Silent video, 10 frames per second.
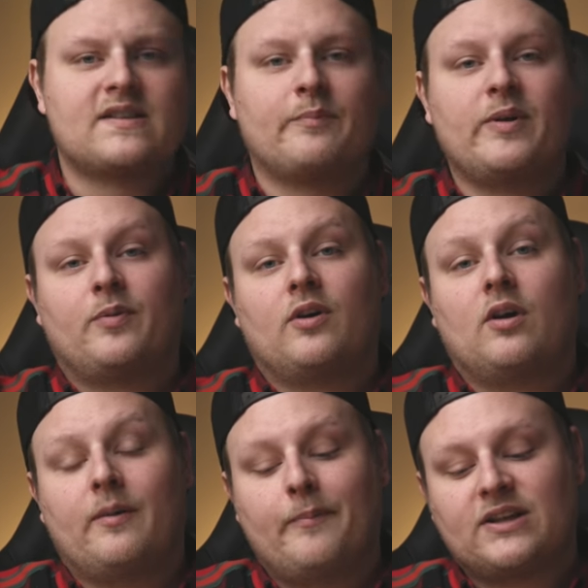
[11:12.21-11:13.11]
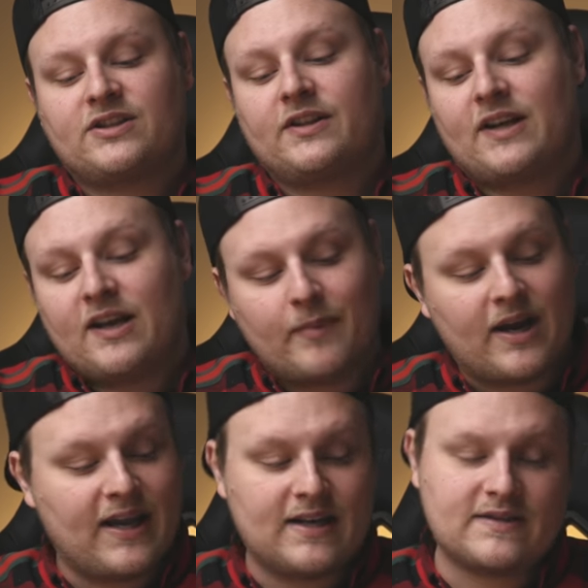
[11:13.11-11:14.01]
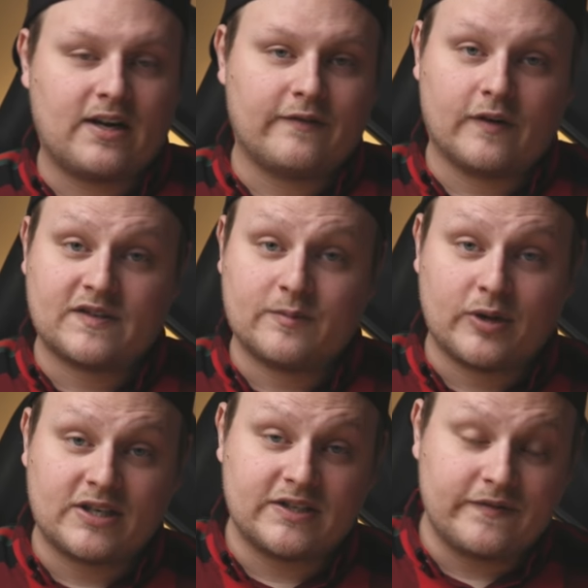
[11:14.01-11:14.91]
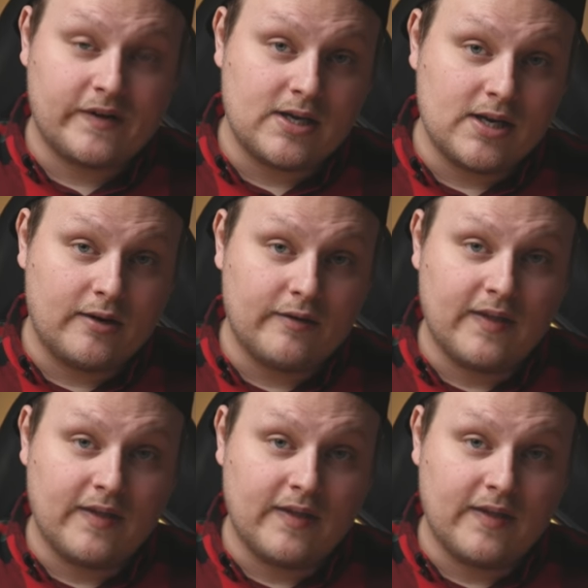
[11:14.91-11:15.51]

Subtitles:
Some people mentioned in my hands-on first impressions video